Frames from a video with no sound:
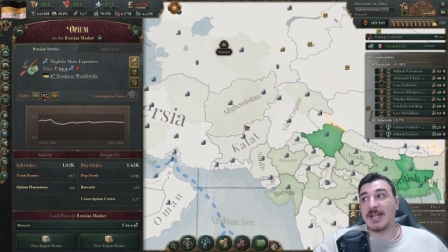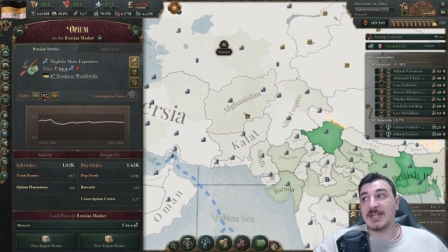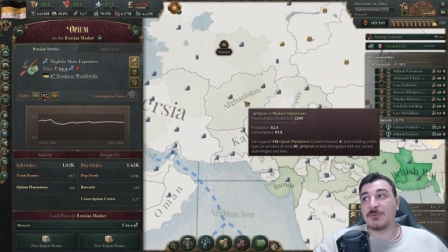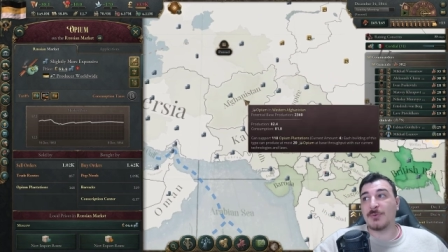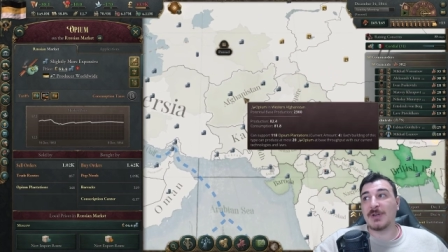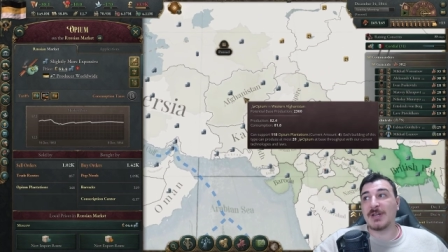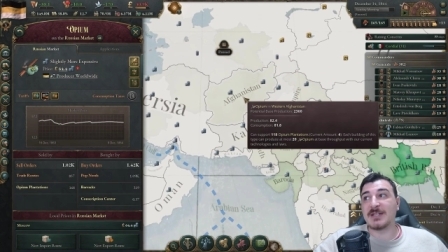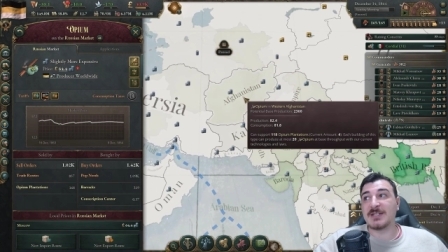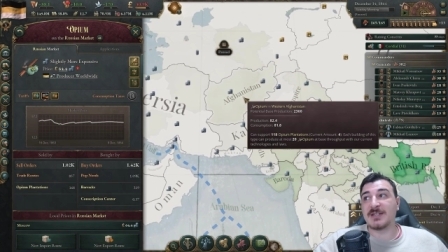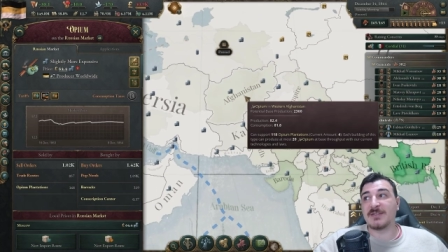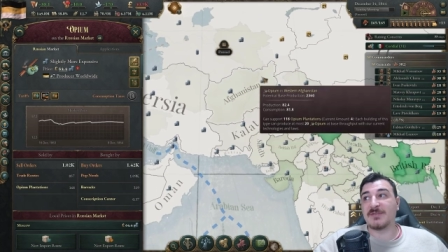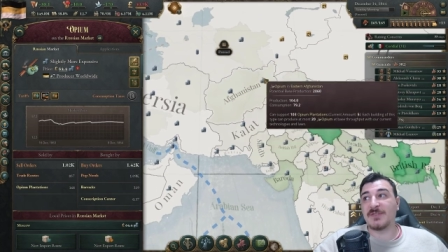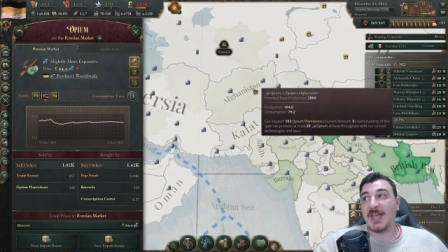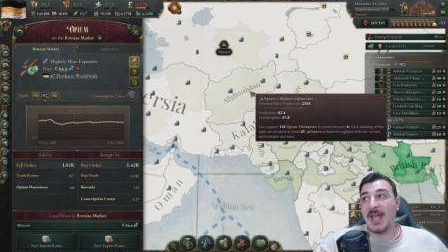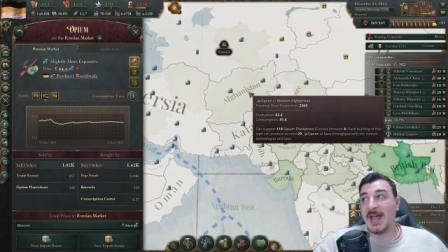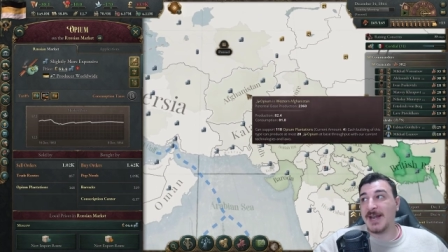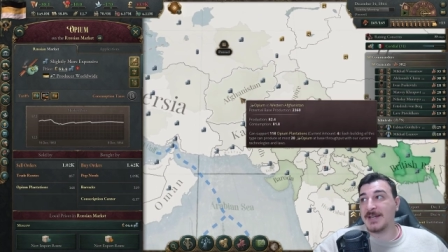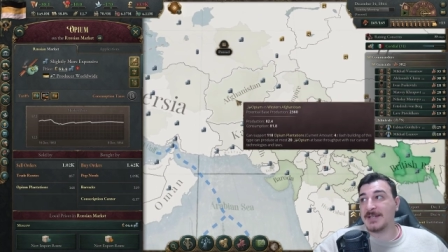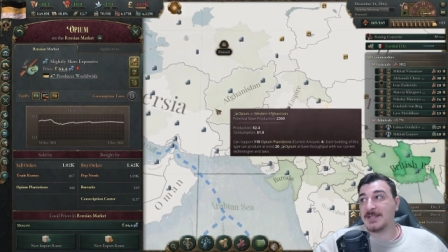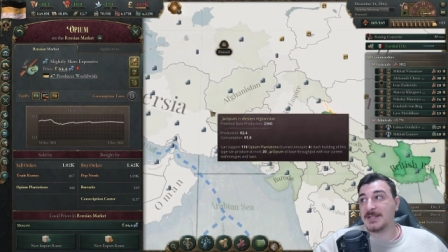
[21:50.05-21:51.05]
as well as
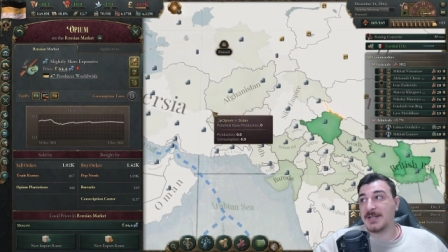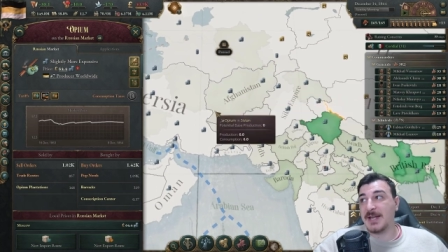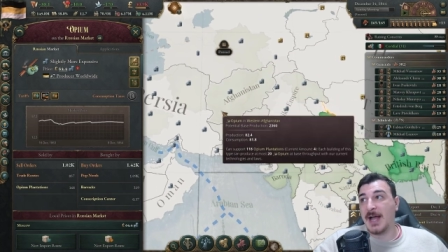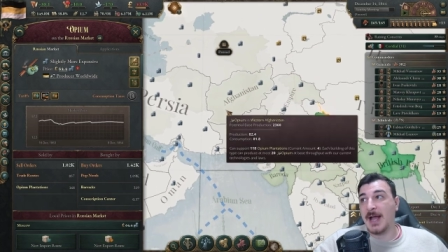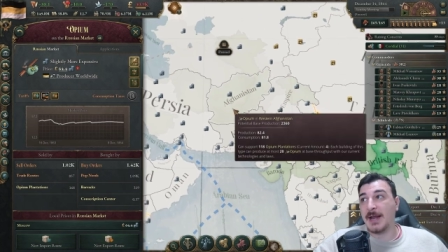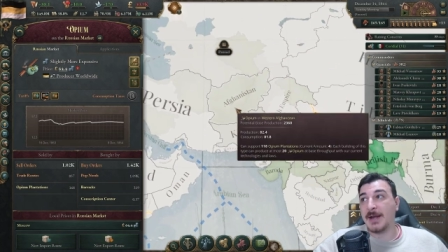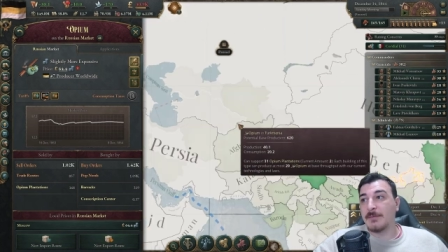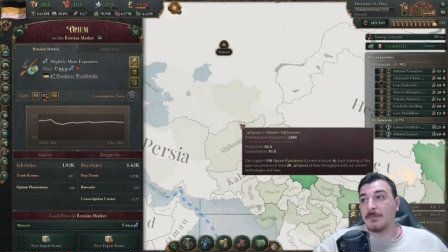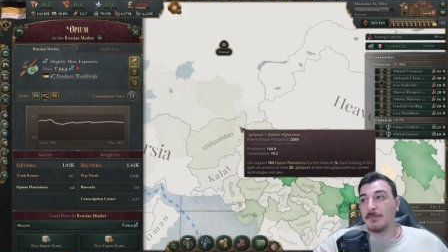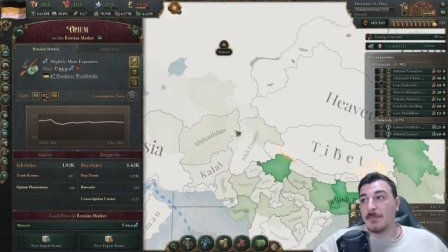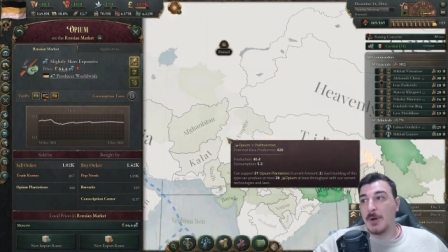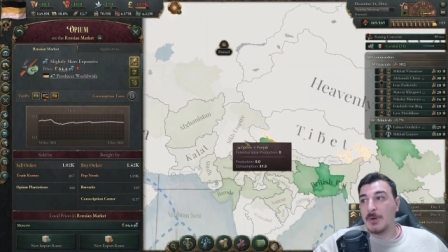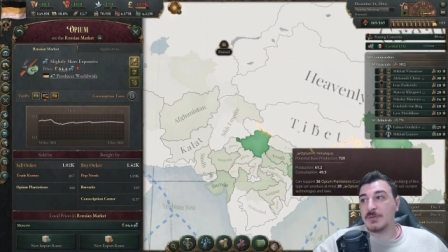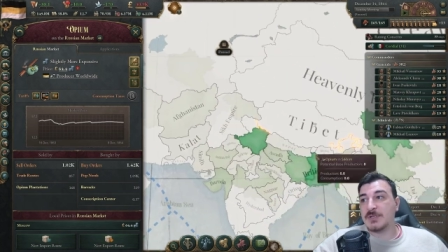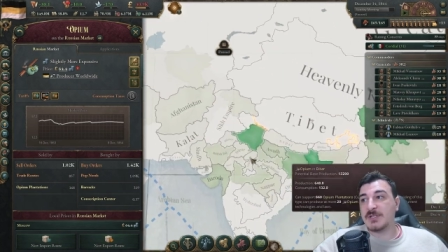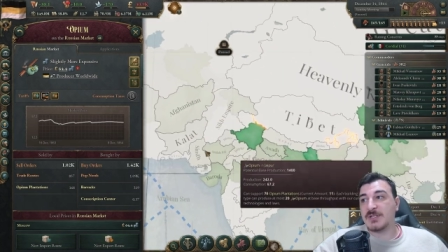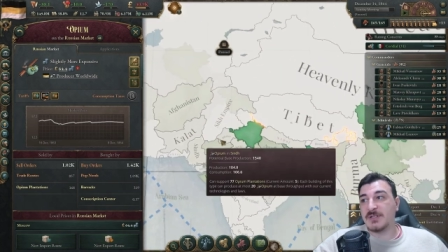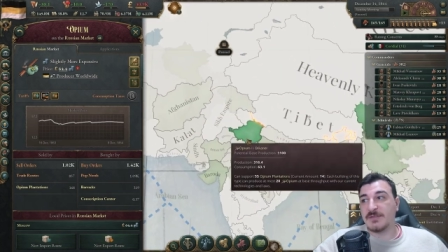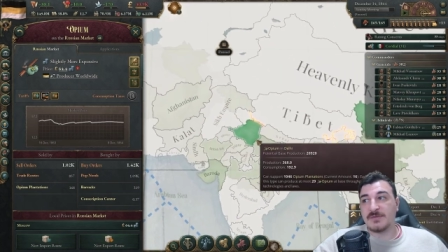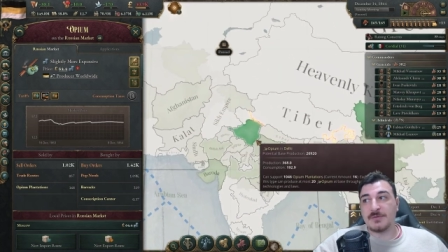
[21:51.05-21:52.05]
Afghanistan,
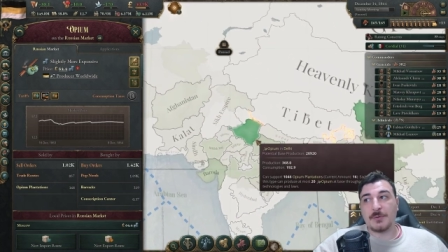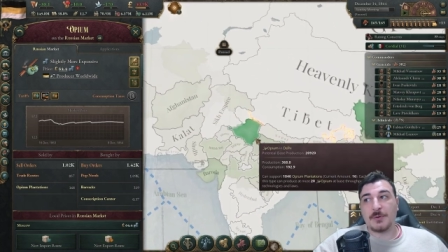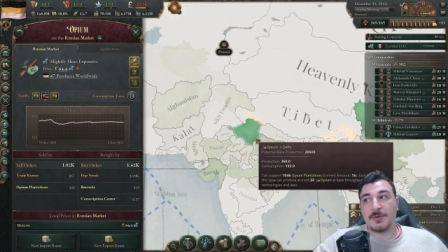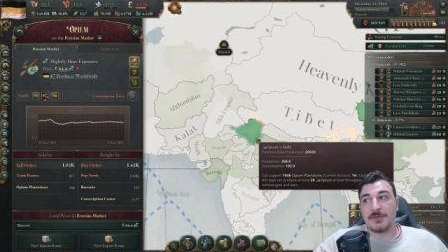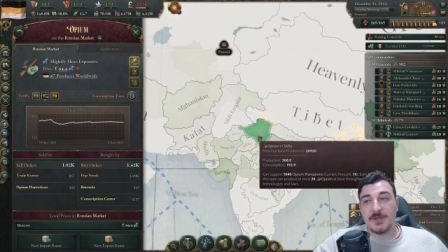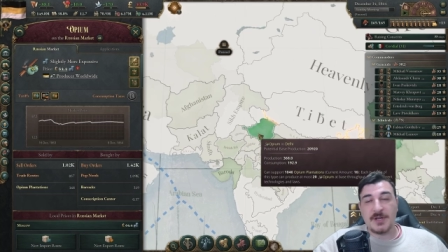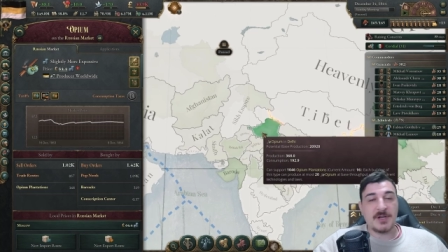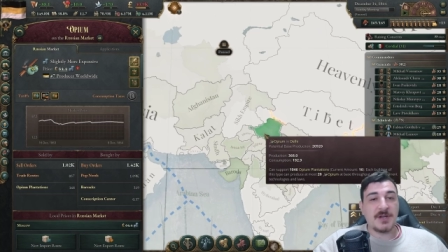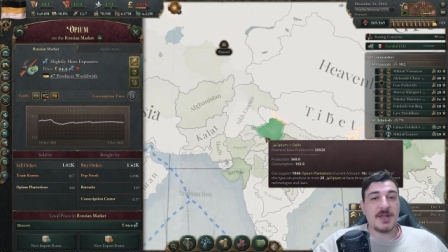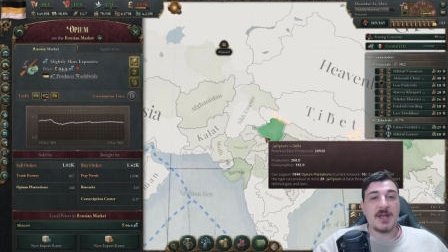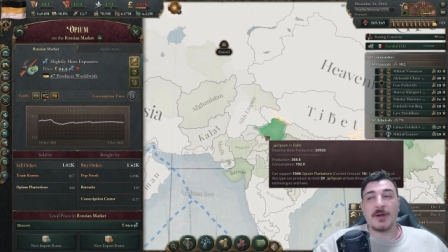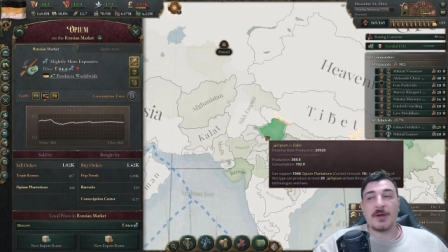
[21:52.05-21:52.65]
most of North India,